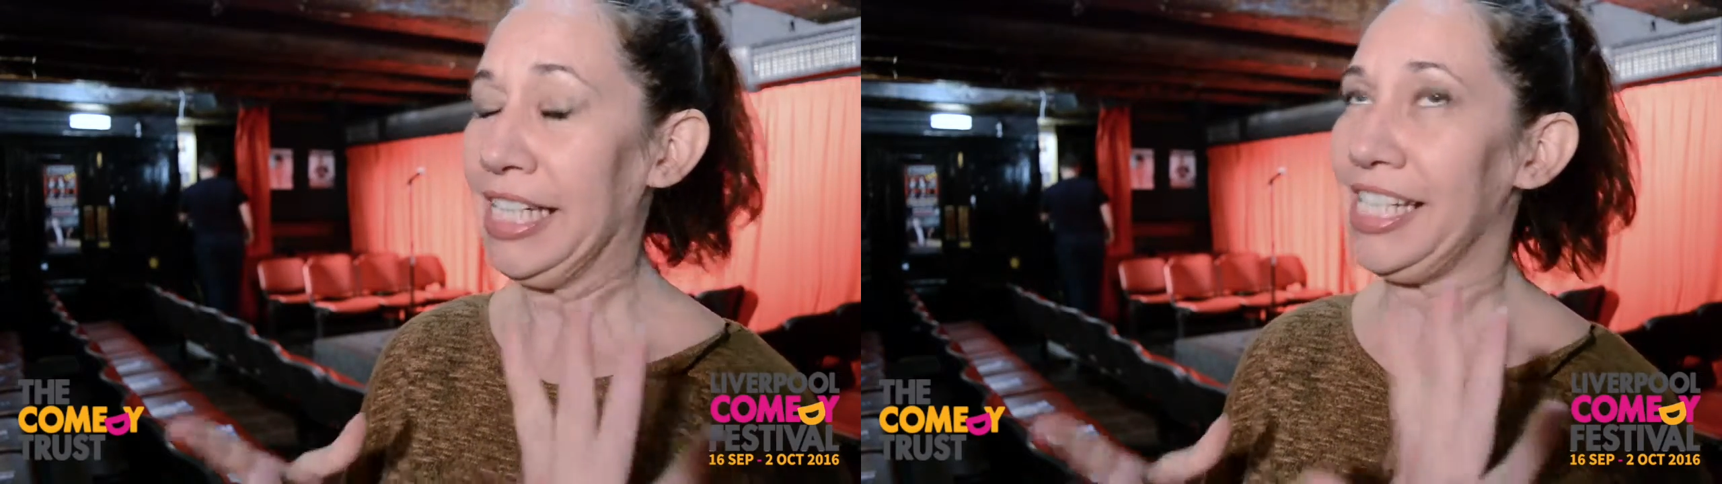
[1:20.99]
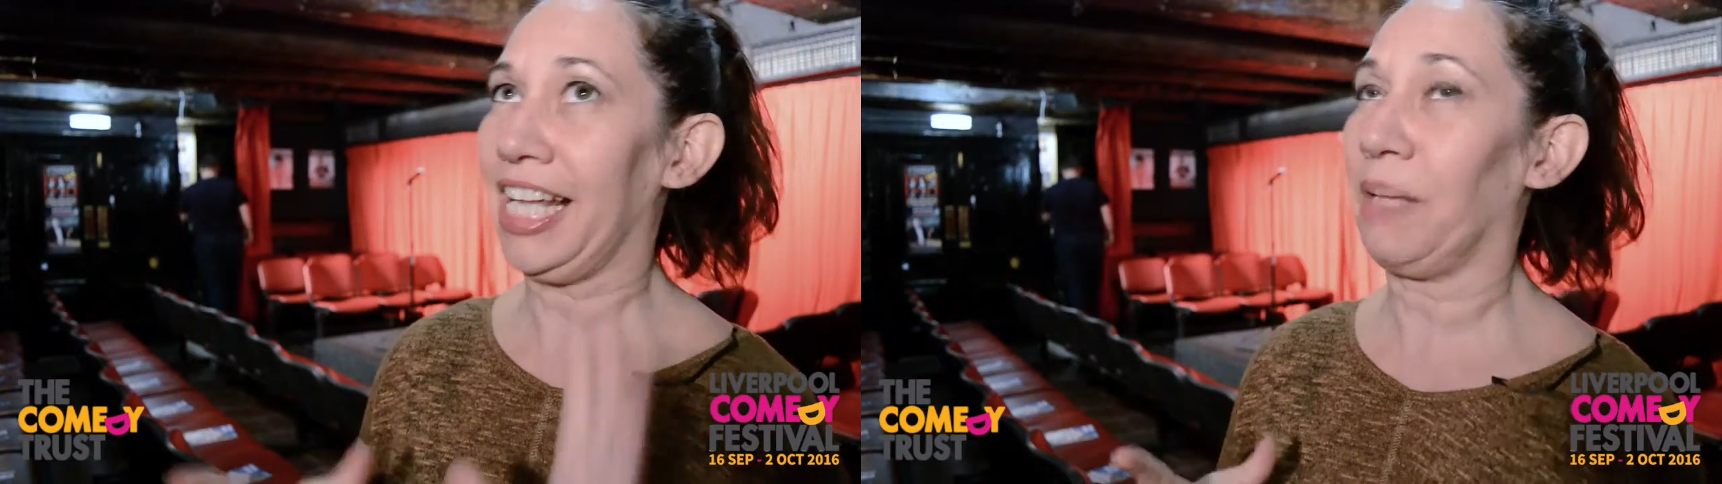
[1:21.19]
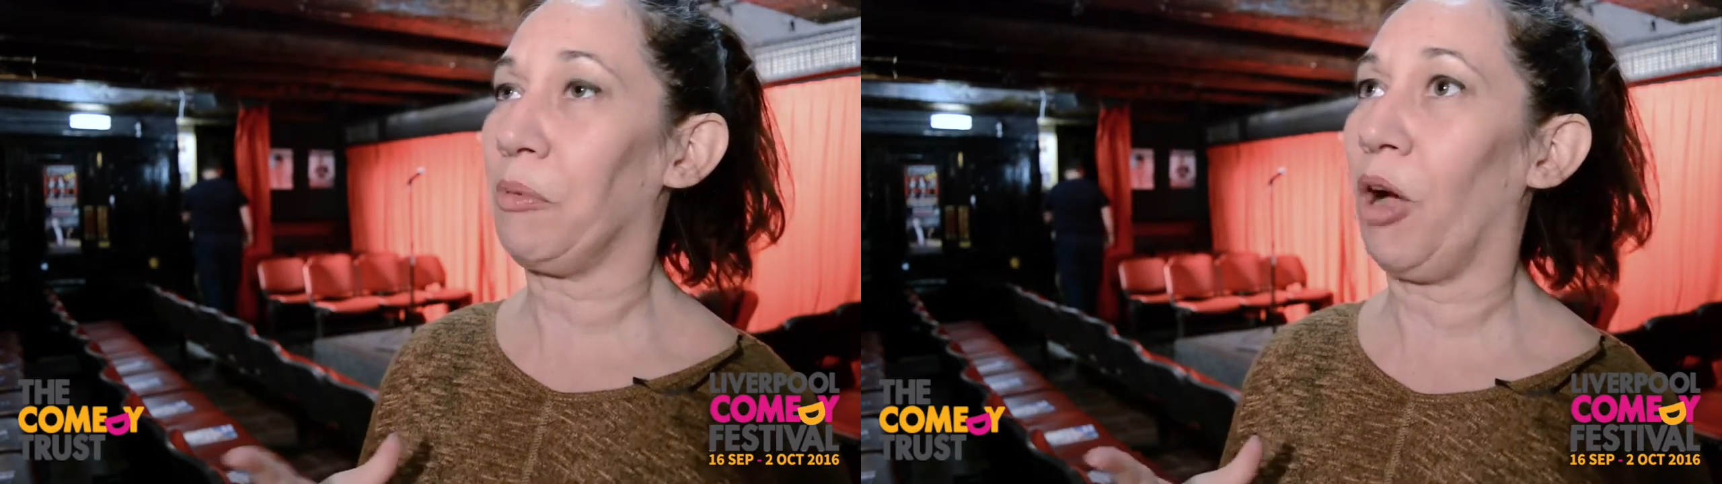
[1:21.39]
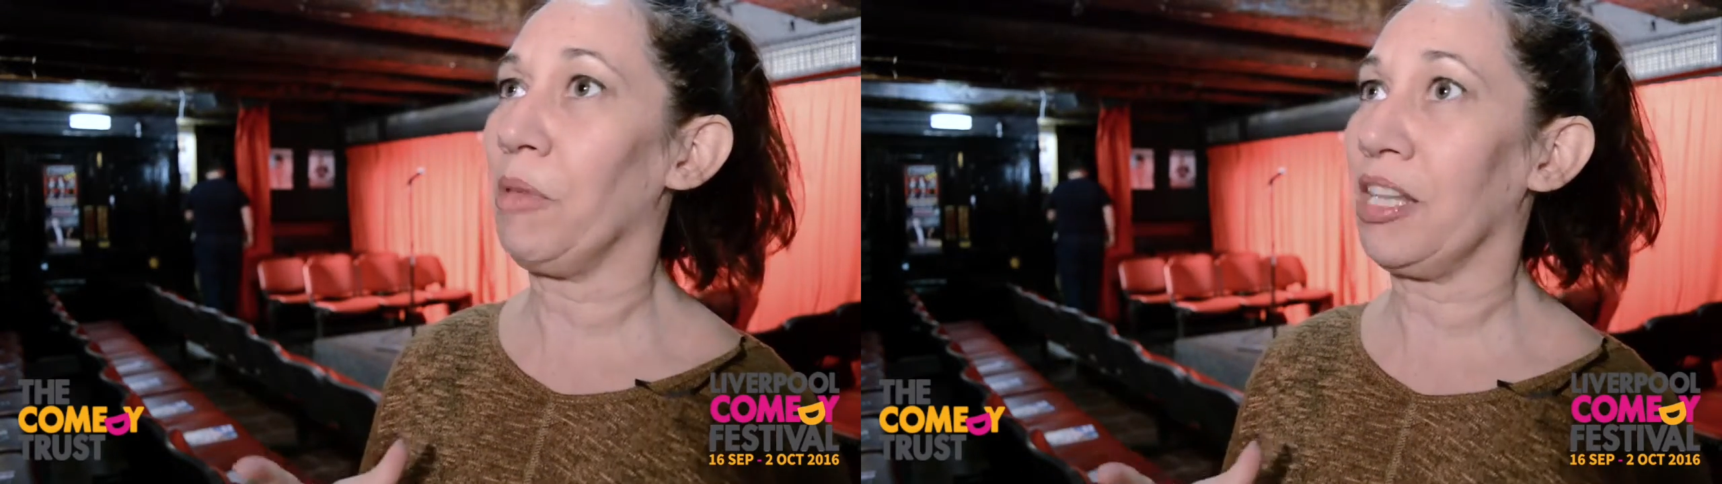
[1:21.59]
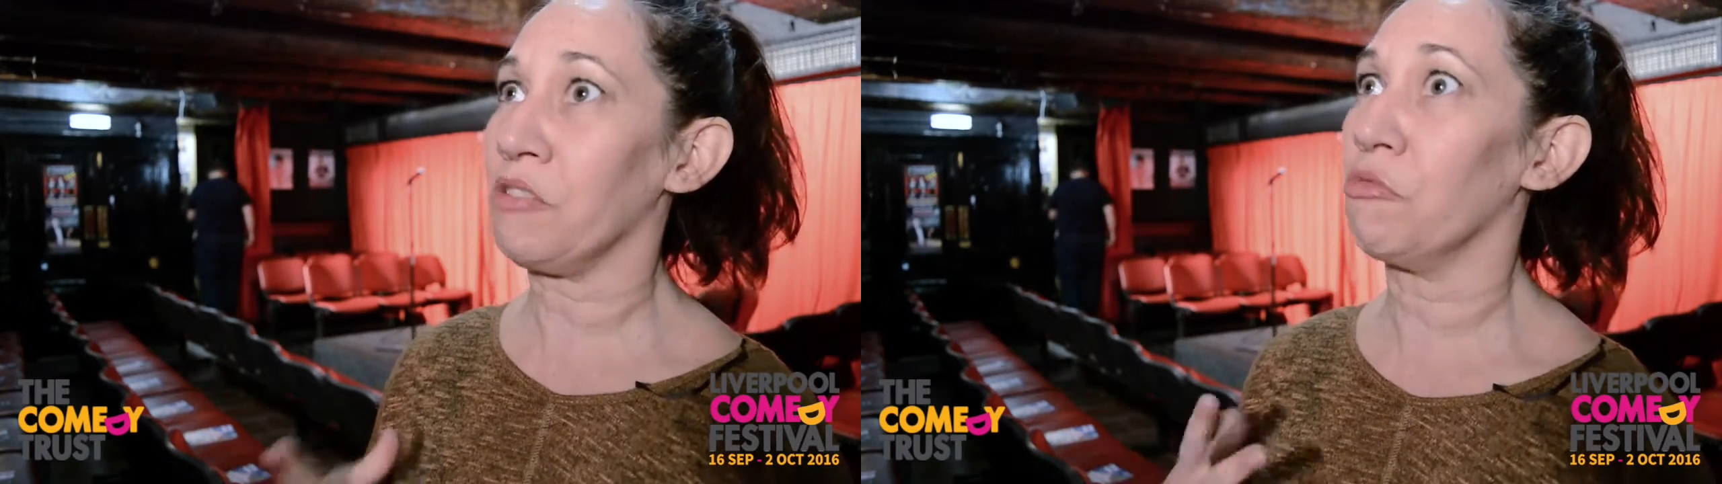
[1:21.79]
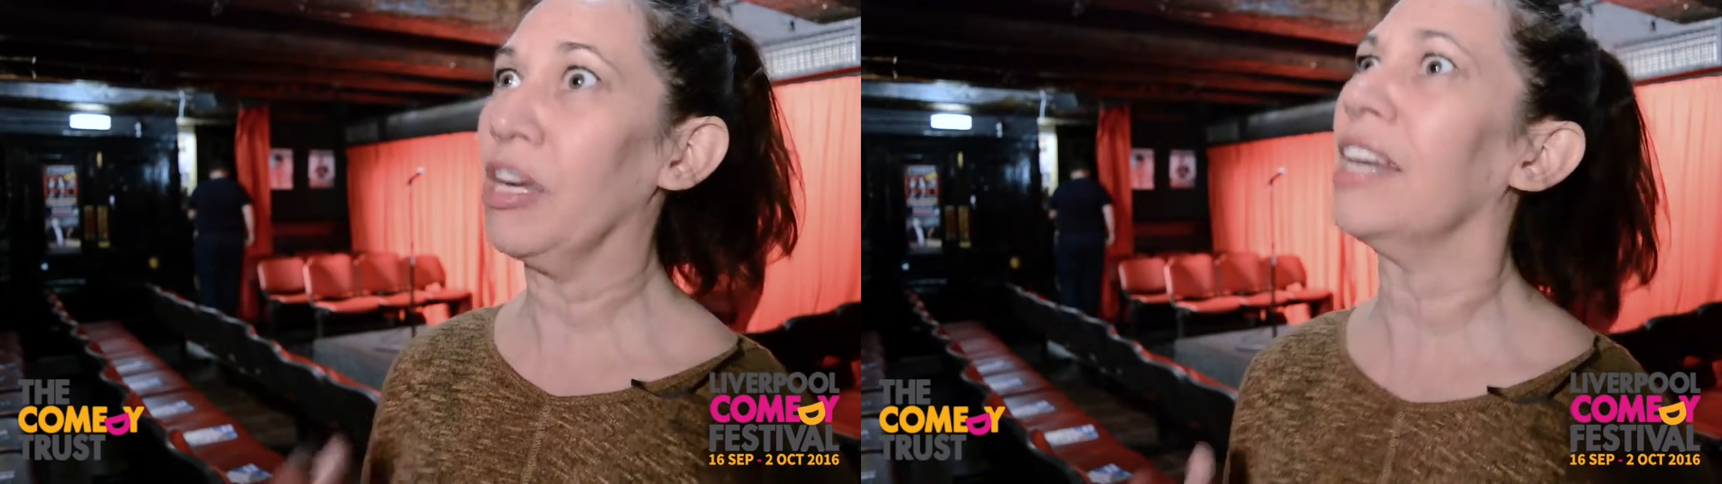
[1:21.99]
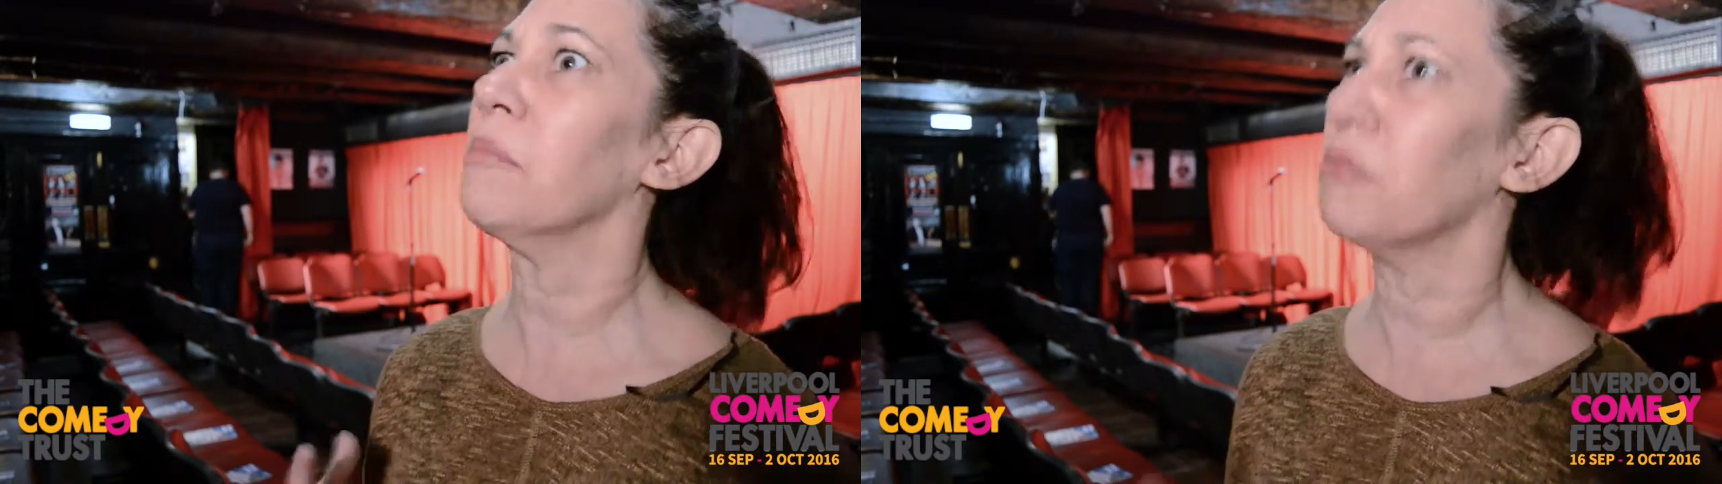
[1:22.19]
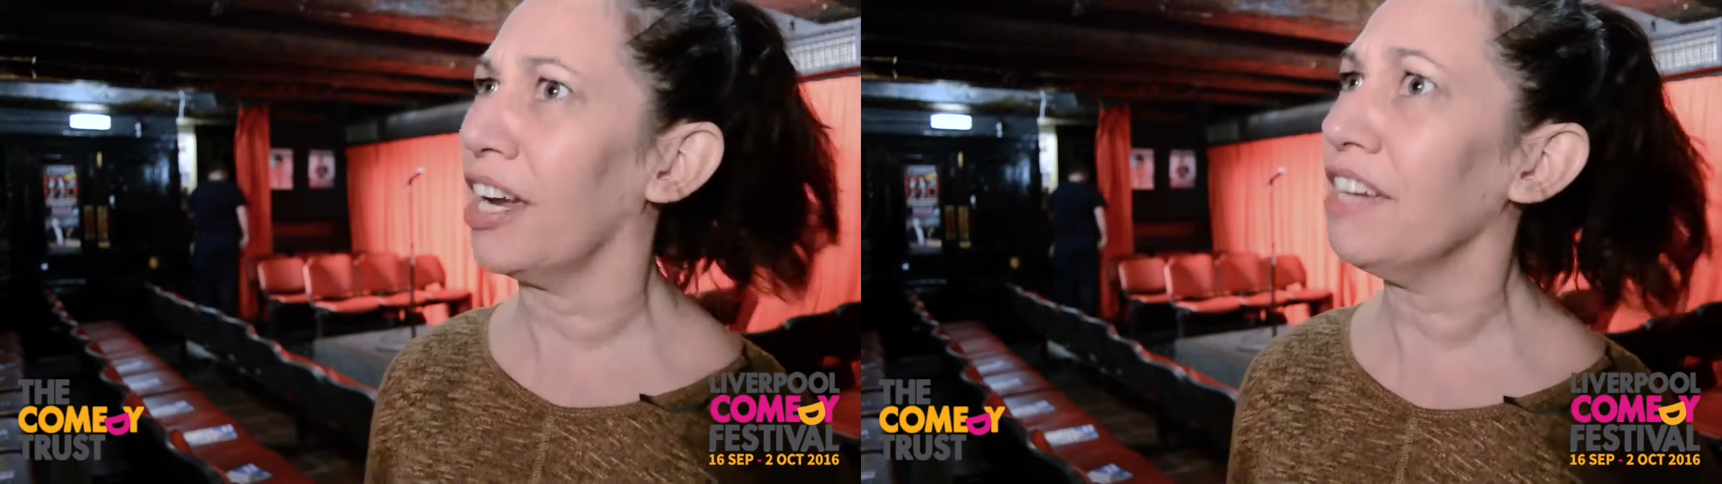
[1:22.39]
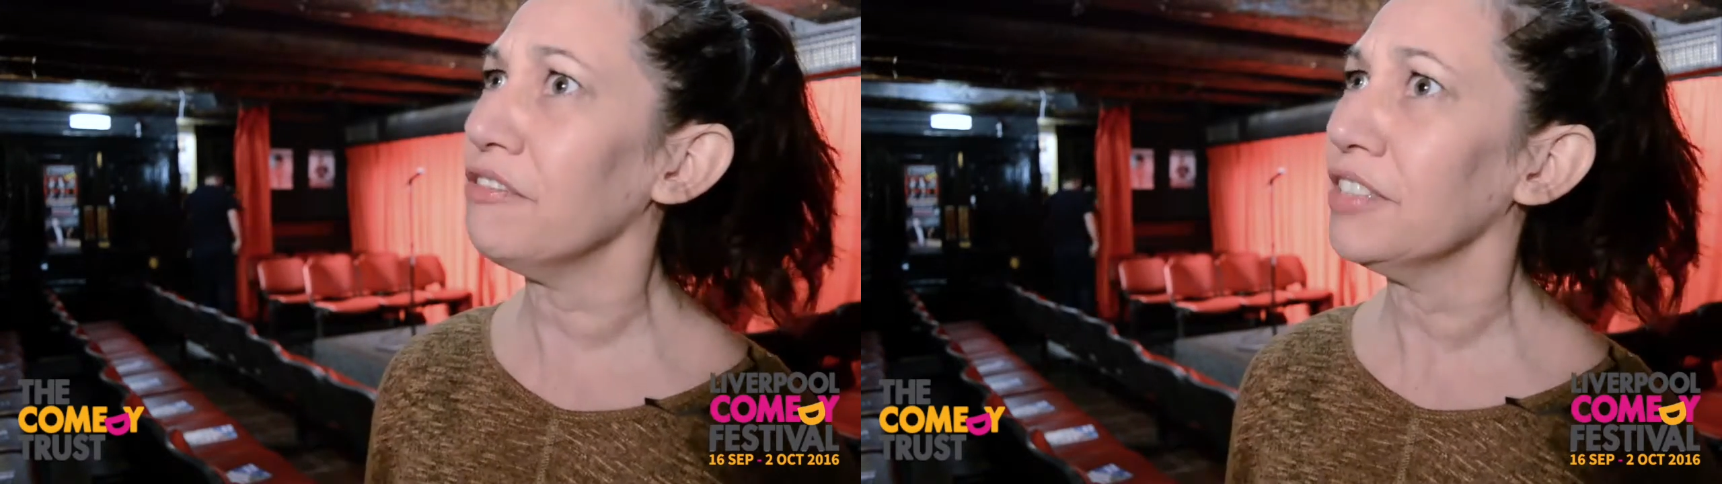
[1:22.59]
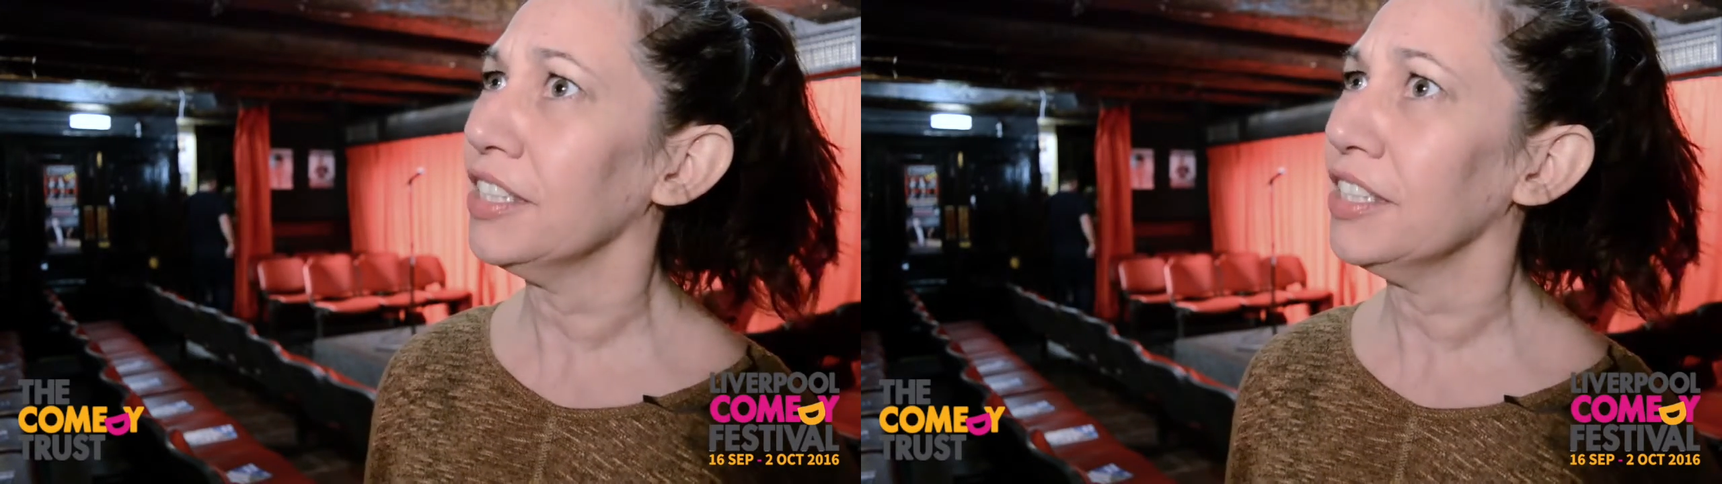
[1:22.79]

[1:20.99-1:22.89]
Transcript: stand-up comedy is really brave,